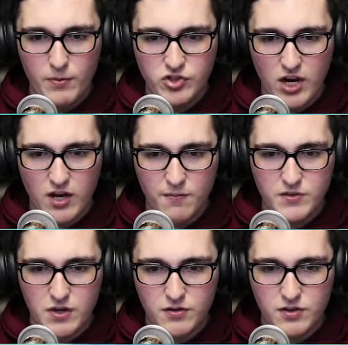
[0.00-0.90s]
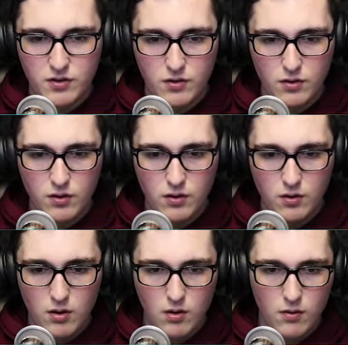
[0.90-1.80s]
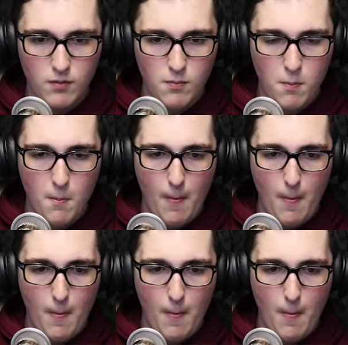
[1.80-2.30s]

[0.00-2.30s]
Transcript: I've been checking Wait, upstairs. Can you actually get over here?